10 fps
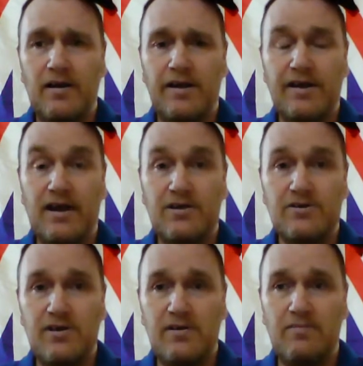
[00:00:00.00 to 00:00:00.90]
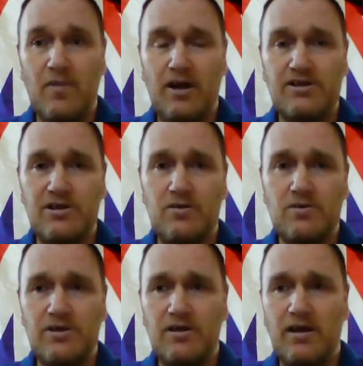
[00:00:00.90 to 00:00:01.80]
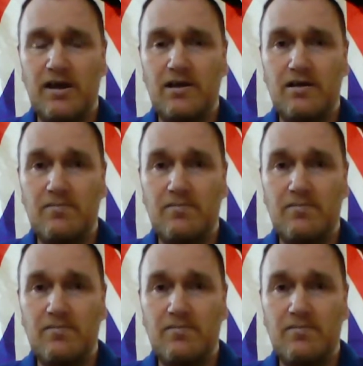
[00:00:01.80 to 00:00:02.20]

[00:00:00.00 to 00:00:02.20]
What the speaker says: and the country that my children and